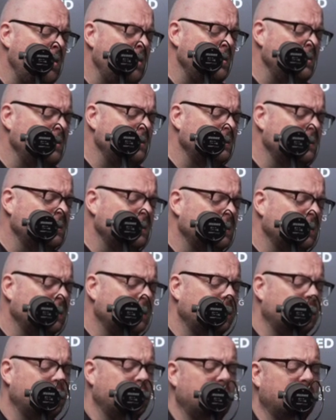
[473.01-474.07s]

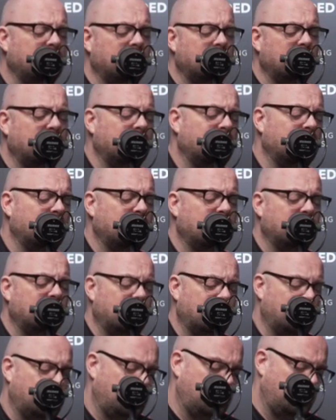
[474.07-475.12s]

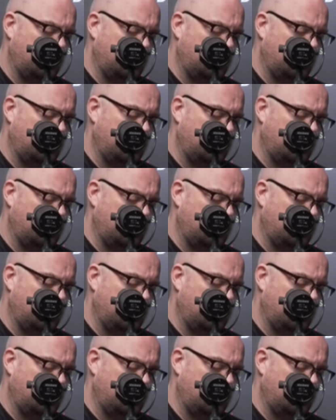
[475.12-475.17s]
(silence)